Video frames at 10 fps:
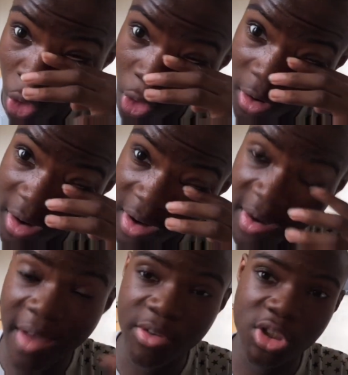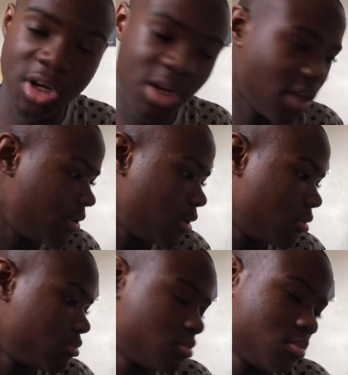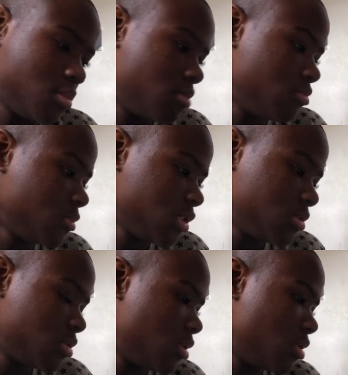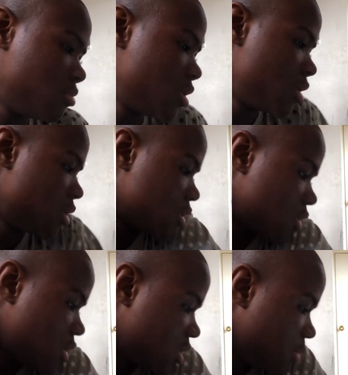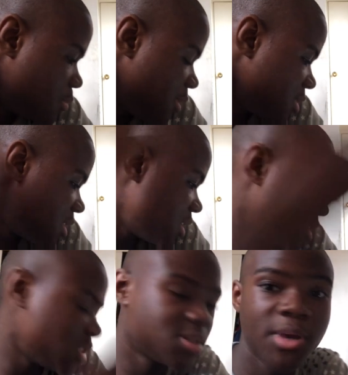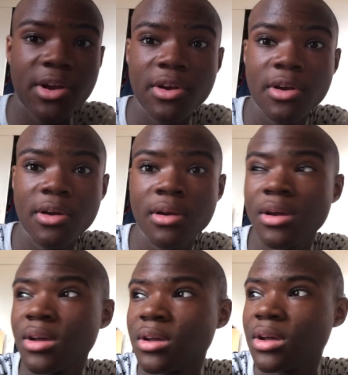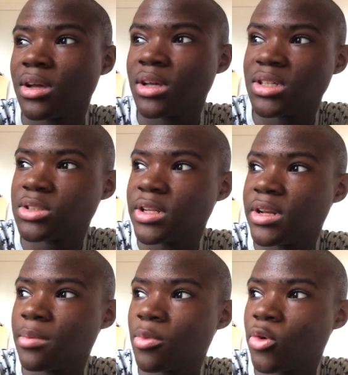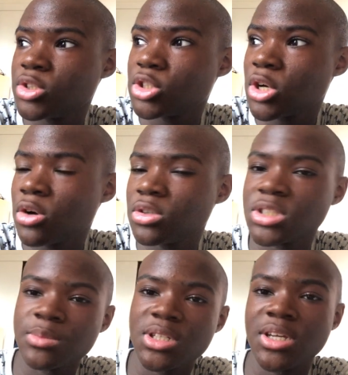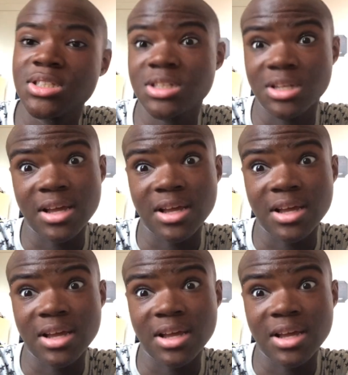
or the Avatar, even though, you know, so, yeah. So some people say this is better, is the #1 show, some say it's